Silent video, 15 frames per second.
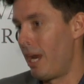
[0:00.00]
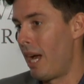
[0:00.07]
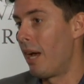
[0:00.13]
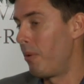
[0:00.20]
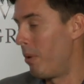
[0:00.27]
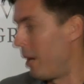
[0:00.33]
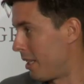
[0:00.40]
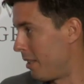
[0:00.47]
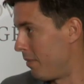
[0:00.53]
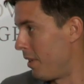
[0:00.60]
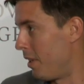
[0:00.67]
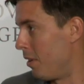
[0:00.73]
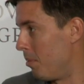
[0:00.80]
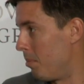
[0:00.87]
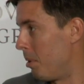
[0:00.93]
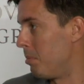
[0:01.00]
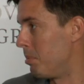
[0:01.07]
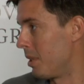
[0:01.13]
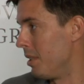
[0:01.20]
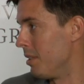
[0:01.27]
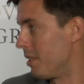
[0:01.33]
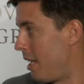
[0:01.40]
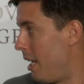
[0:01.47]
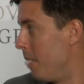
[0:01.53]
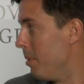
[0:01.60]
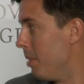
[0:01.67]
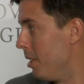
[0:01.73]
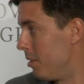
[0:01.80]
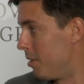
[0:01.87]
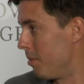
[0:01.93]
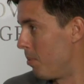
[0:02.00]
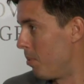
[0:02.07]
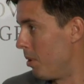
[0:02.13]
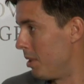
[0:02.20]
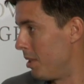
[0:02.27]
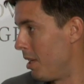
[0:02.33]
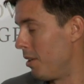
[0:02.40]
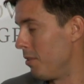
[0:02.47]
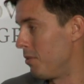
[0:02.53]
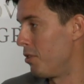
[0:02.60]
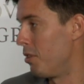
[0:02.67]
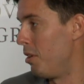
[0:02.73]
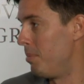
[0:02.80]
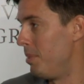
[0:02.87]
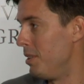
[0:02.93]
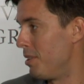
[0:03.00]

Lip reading: not rank and file Republicans came in and supported Donald Trump.